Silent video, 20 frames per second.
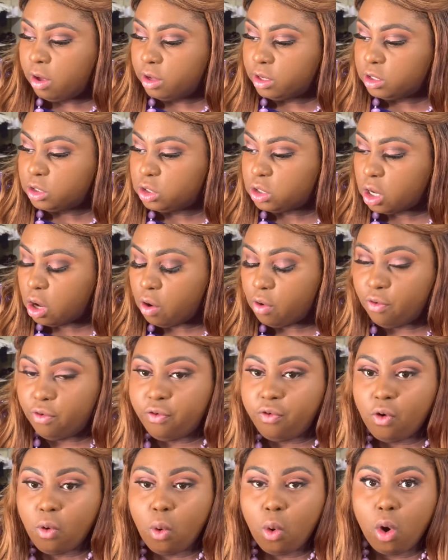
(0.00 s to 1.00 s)
So
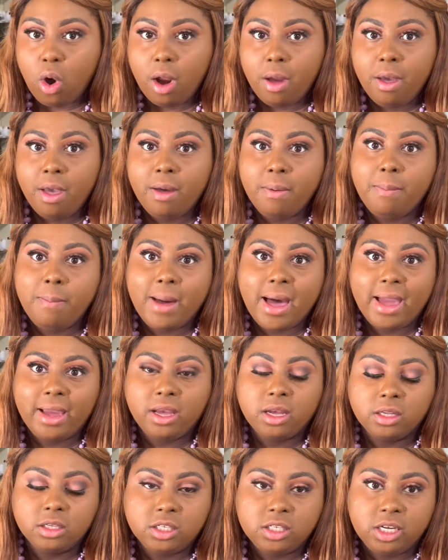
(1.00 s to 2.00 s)
for my
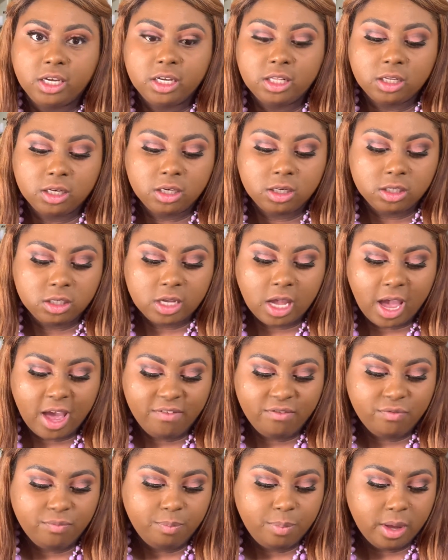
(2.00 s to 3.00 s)
concealers, I've
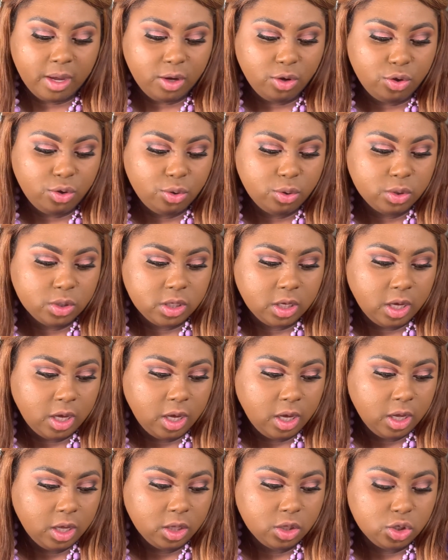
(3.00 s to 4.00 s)
been
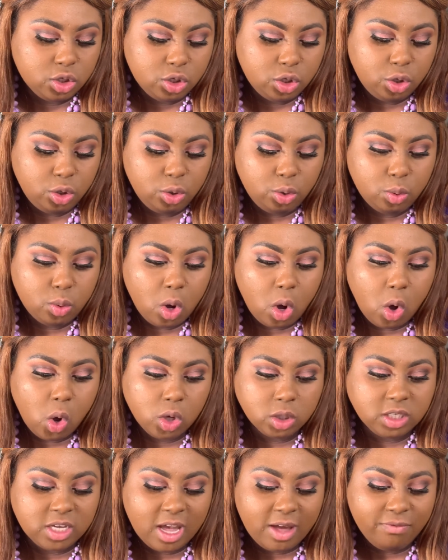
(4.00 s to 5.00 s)
using two
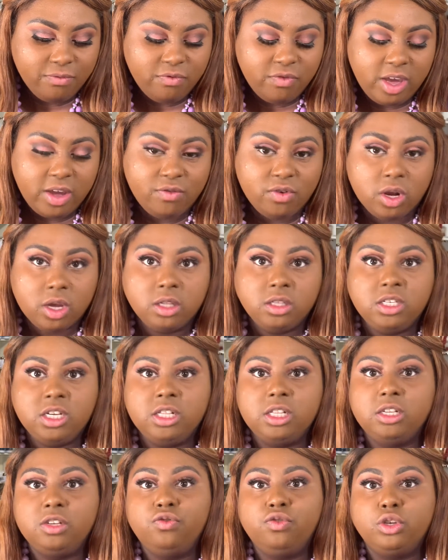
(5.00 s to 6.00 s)
all-time favorite
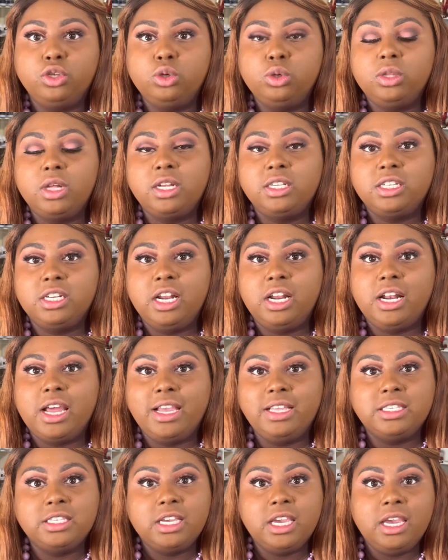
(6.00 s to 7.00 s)
concealers for
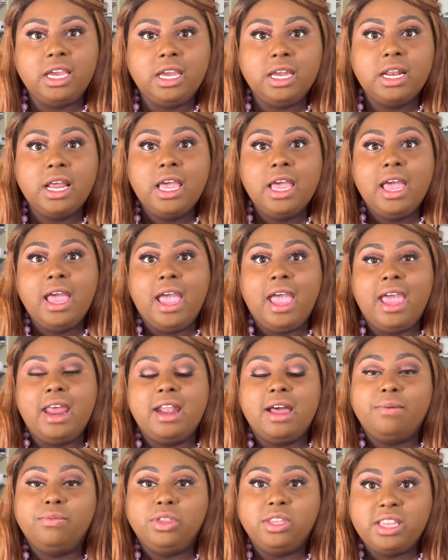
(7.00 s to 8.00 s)
2019, and
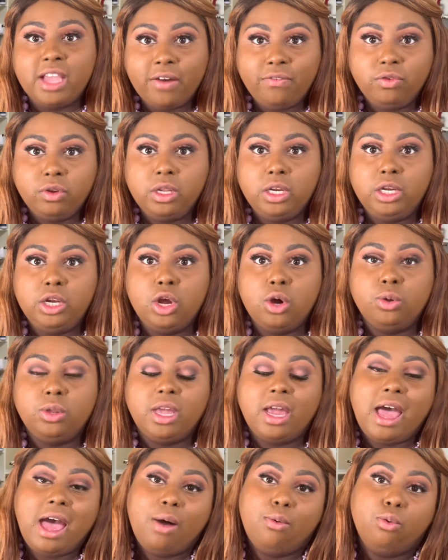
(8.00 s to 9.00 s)
I definitely know
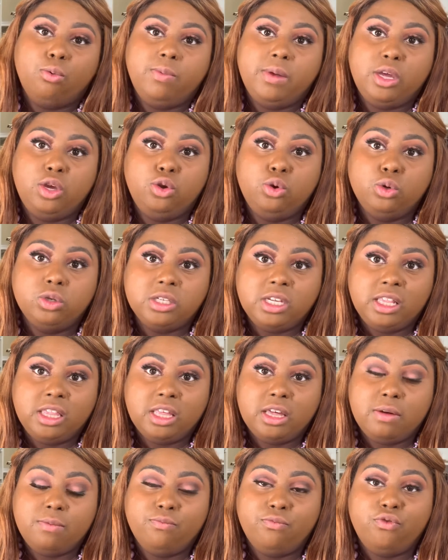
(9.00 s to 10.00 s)
that I will be using
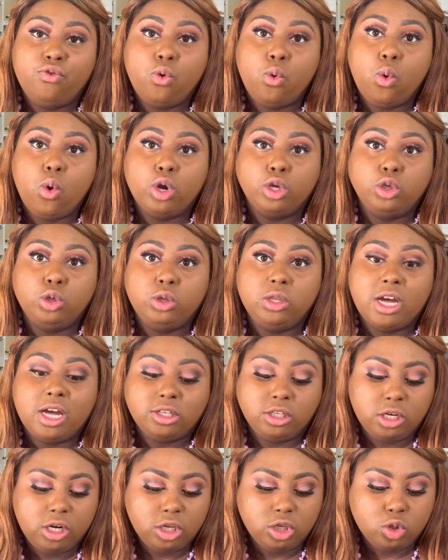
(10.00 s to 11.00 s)
them for
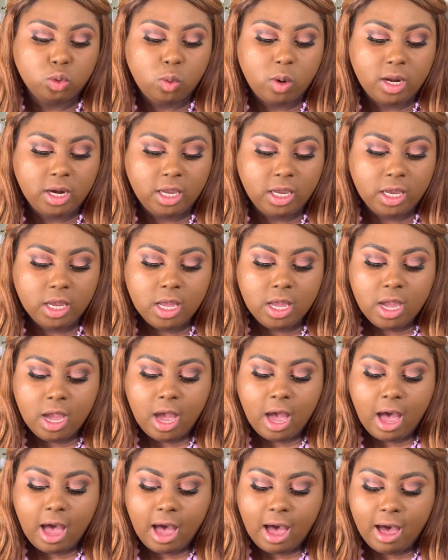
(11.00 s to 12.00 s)
2020,
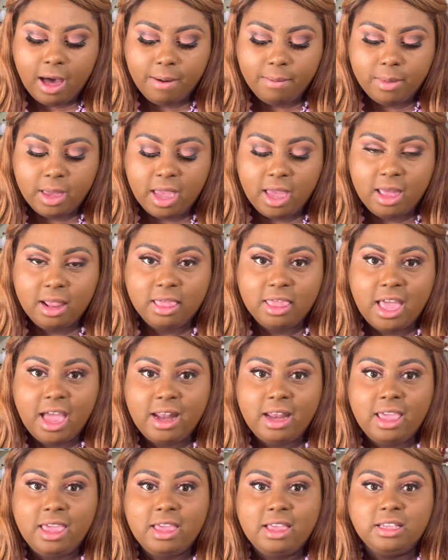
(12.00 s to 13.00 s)
um, and that
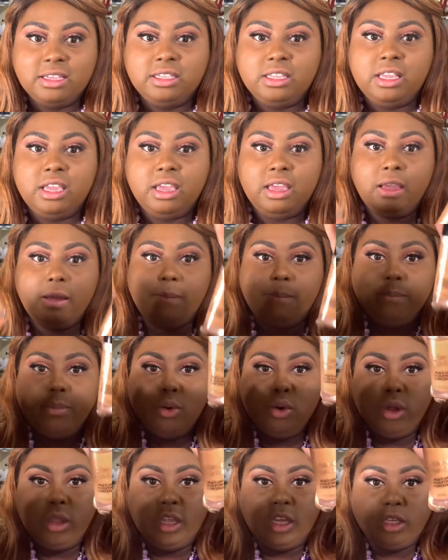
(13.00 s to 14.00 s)
is the
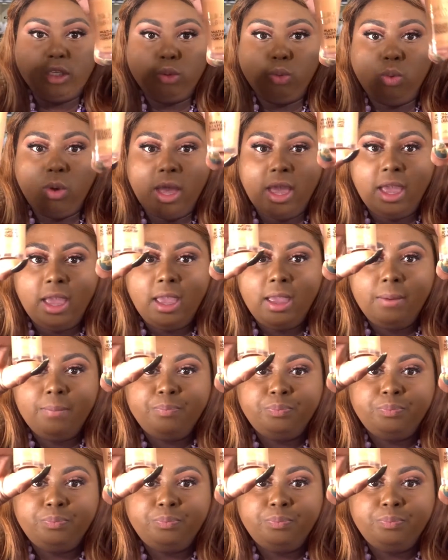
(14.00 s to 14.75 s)
Born This Way,